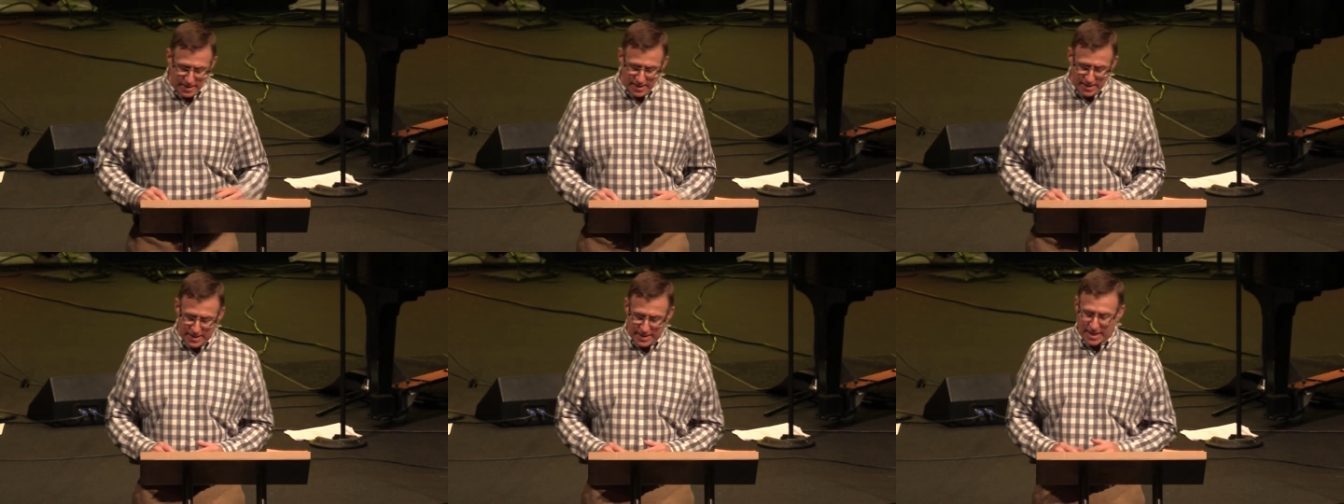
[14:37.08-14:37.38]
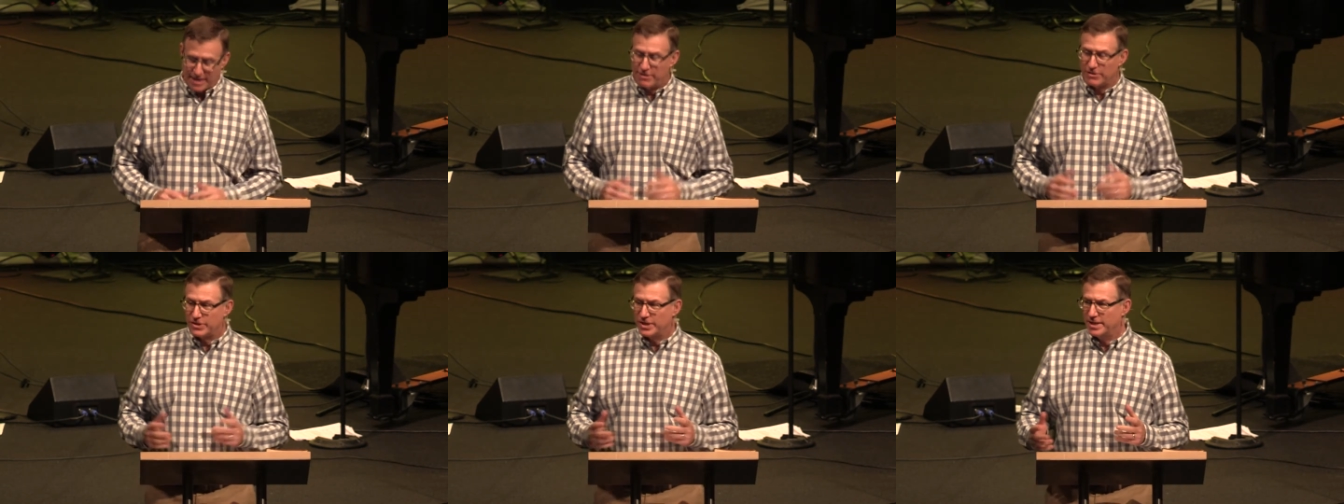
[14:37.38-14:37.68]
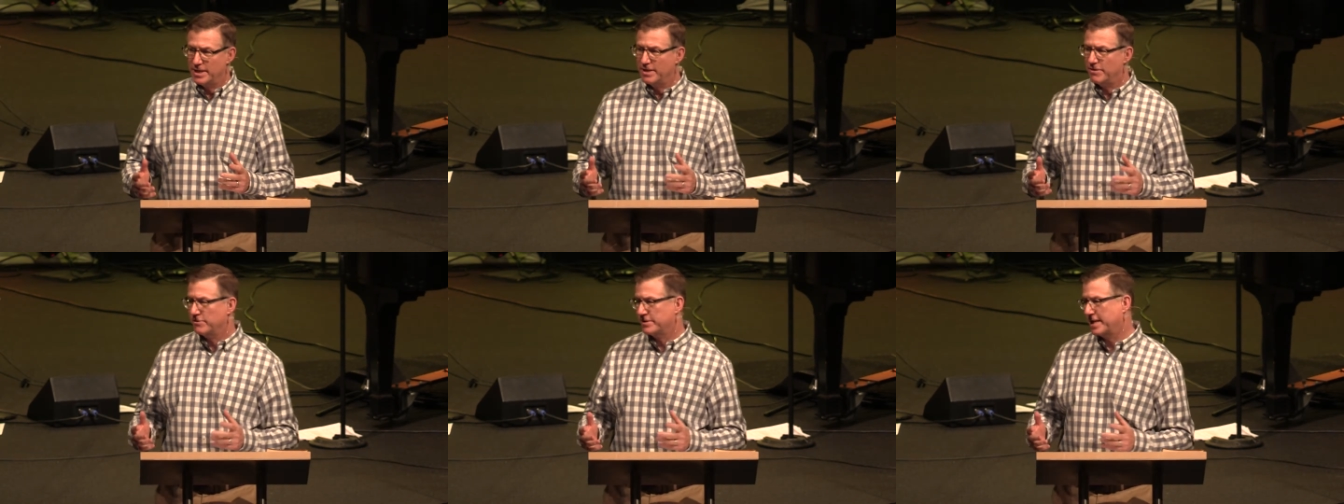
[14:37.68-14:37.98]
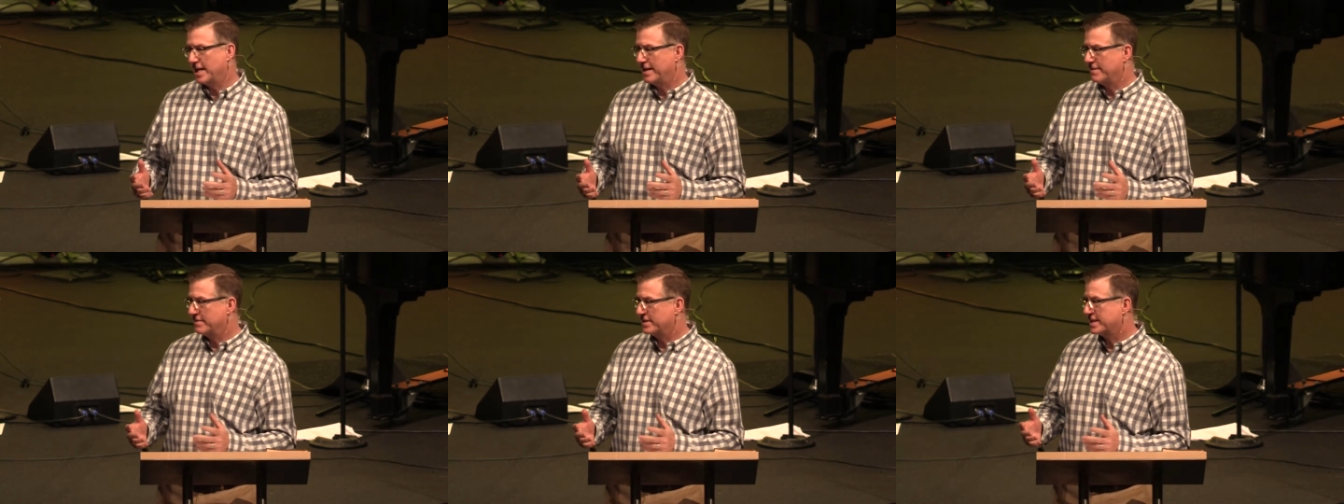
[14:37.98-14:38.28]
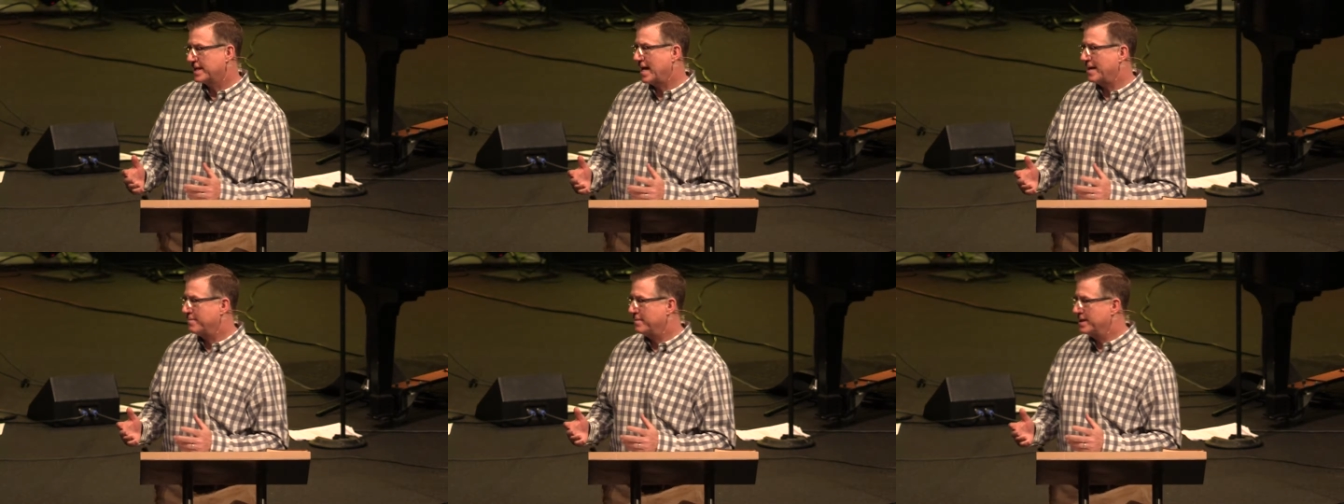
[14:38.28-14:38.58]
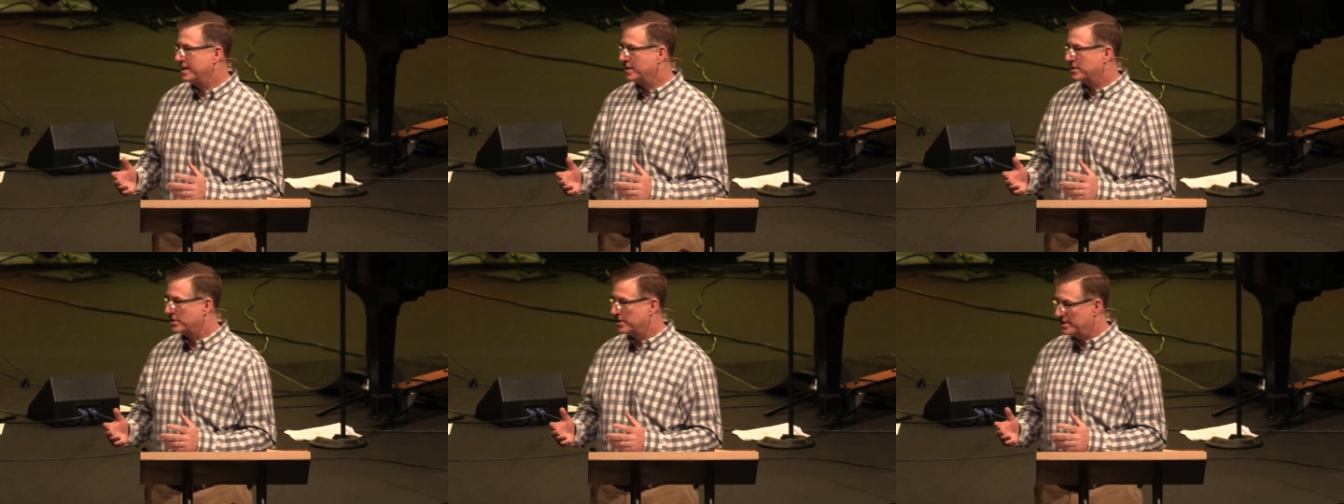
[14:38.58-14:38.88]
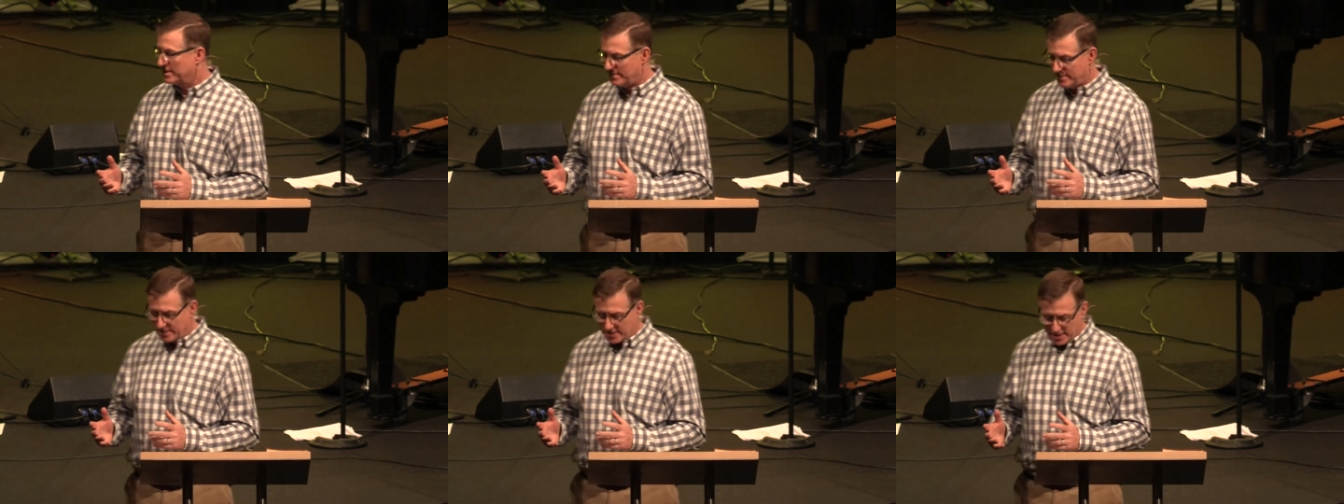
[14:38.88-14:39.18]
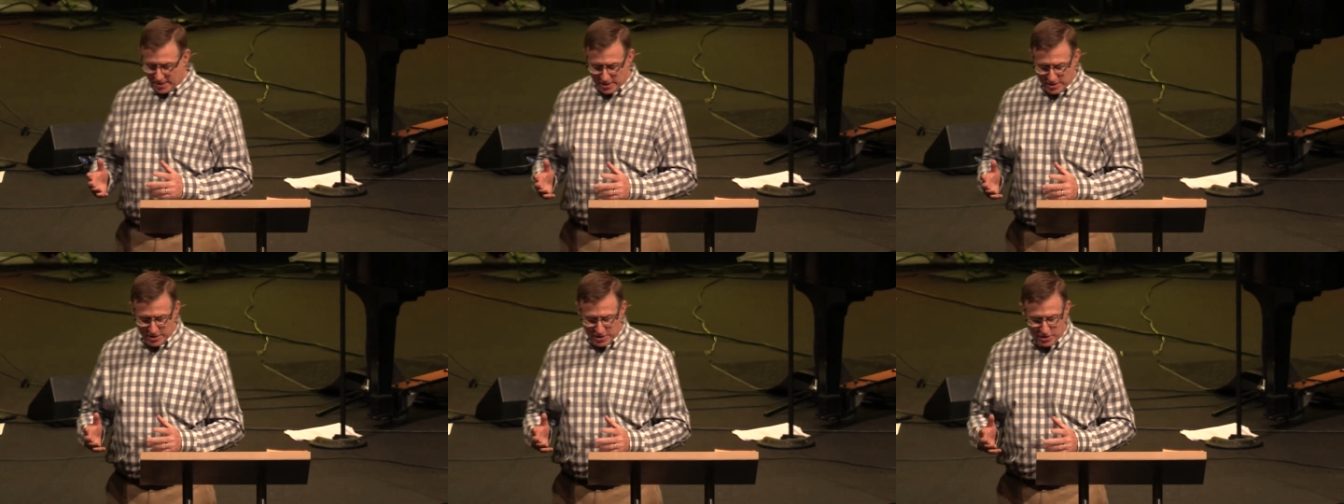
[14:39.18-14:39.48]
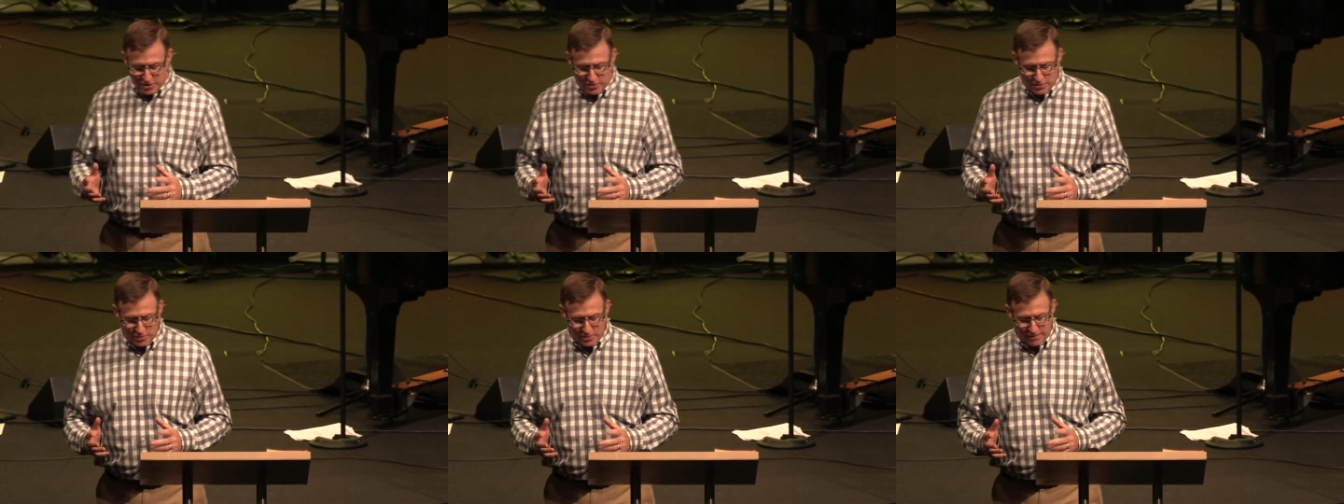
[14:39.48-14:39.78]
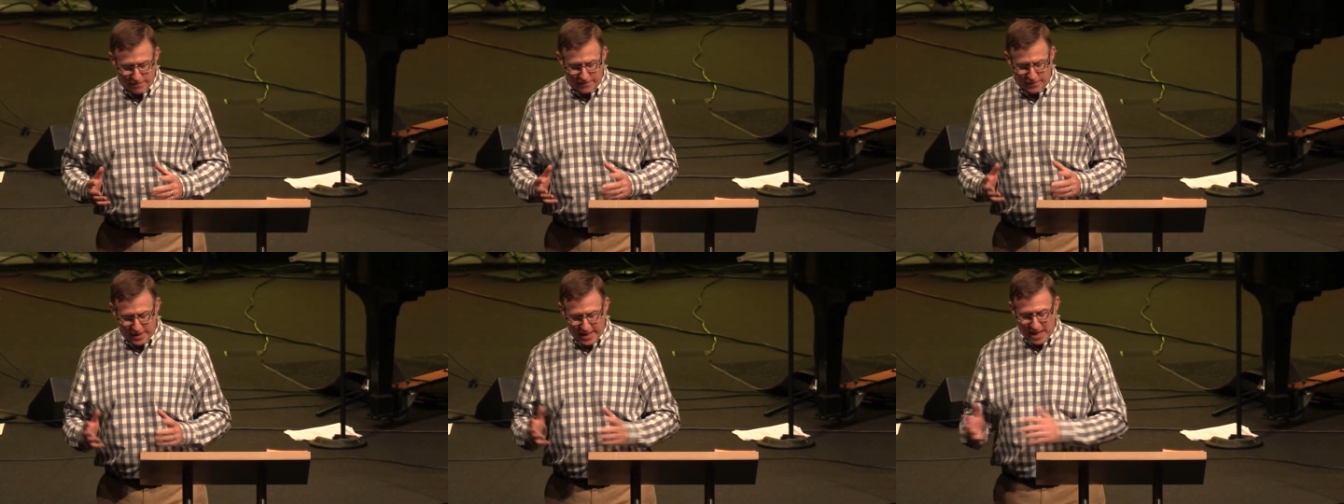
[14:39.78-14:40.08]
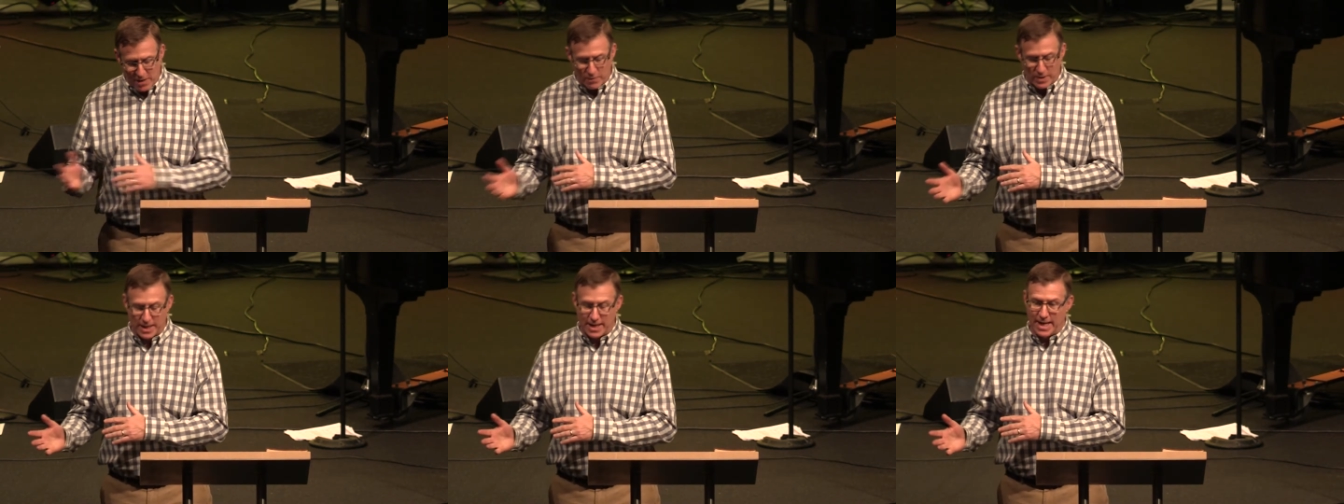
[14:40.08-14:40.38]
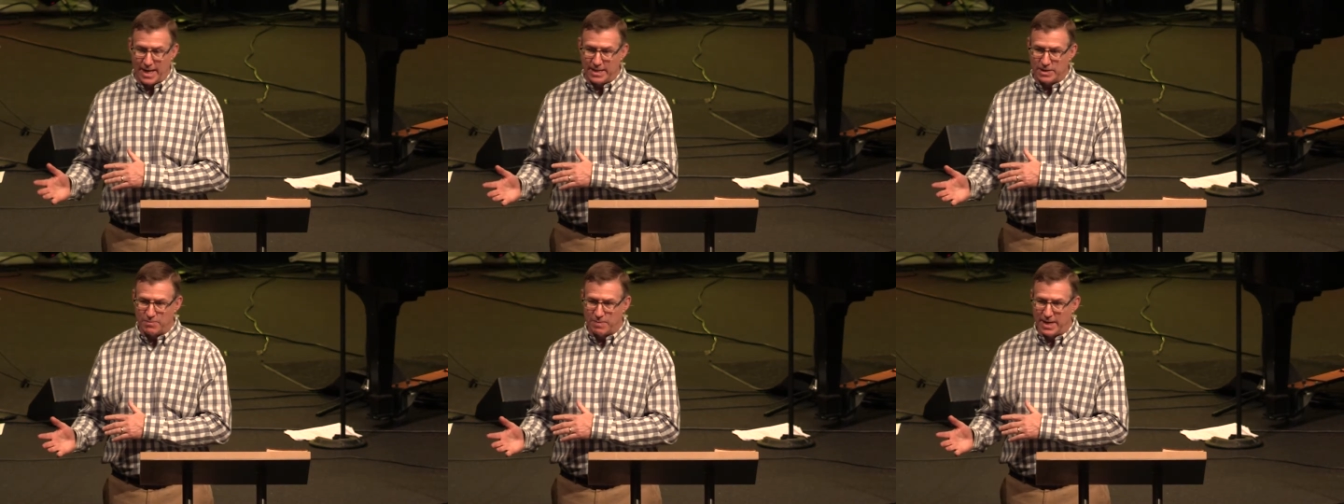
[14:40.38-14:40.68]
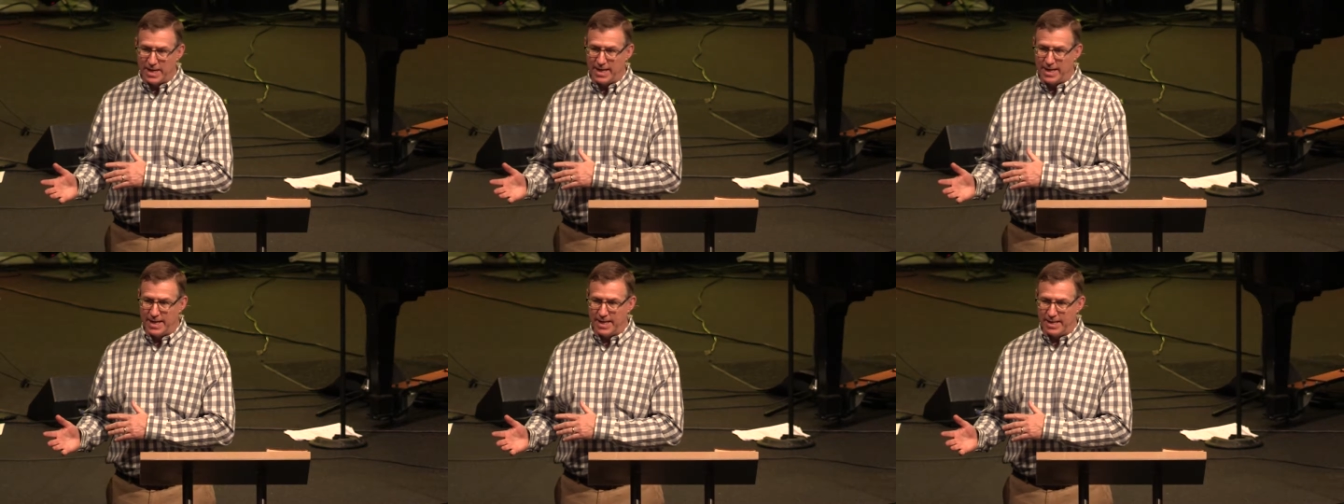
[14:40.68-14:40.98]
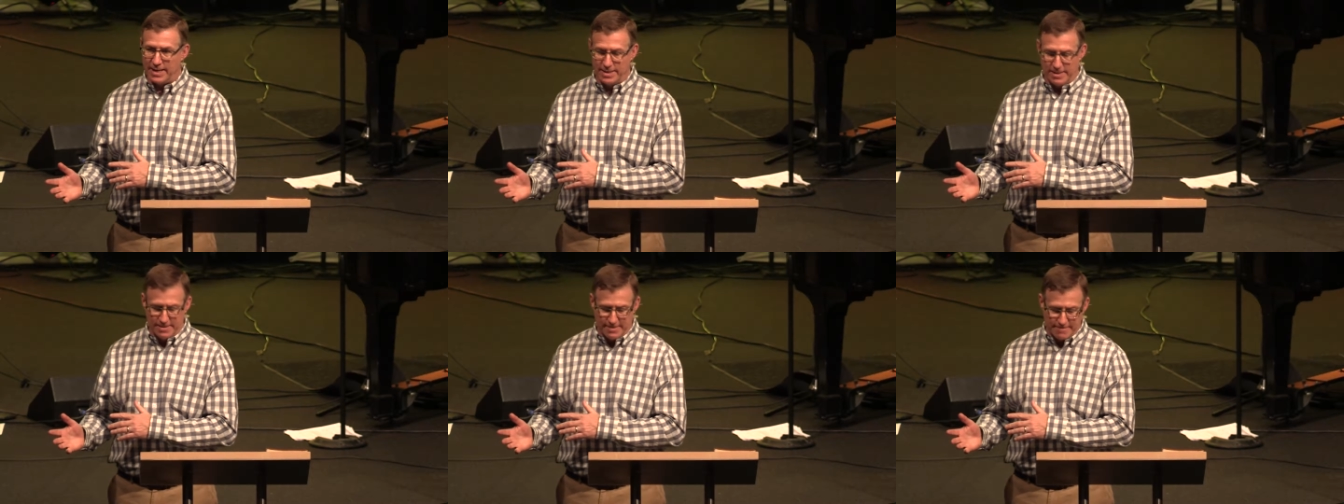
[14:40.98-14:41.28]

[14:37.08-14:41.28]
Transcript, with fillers: Now, there's another side of this admonition to forget what lies behind.